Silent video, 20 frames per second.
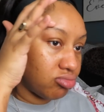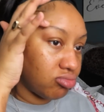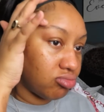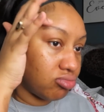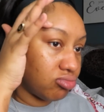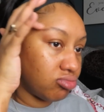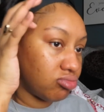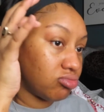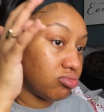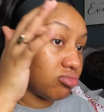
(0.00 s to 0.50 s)

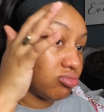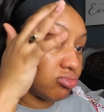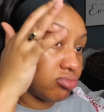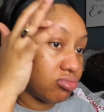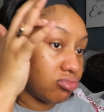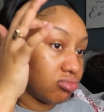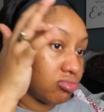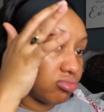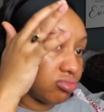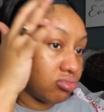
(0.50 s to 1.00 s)

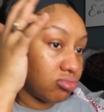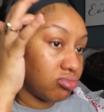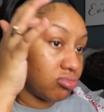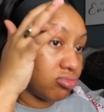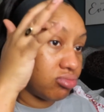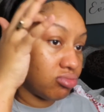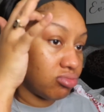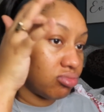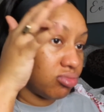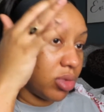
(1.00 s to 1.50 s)

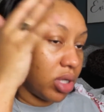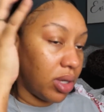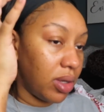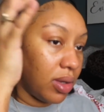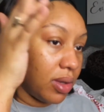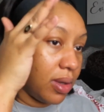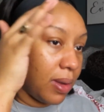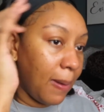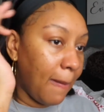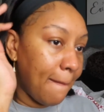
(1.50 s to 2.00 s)
[no speech]